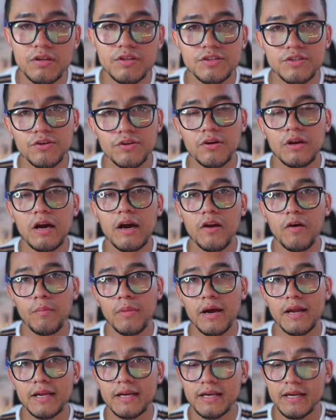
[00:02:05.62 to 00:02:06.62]
will install
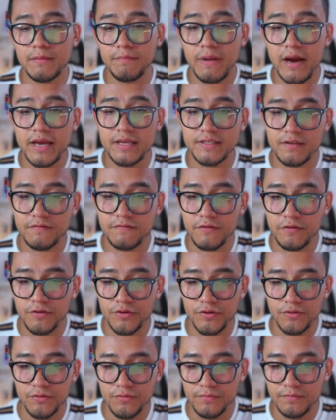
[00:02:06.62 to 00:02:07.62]
automatically Bicep
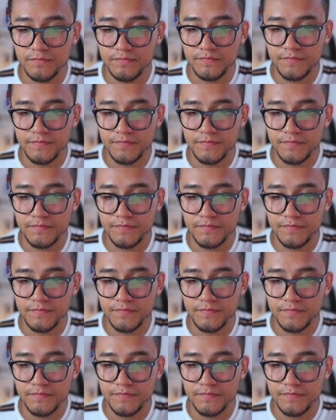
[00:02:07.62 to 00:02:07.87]
for you.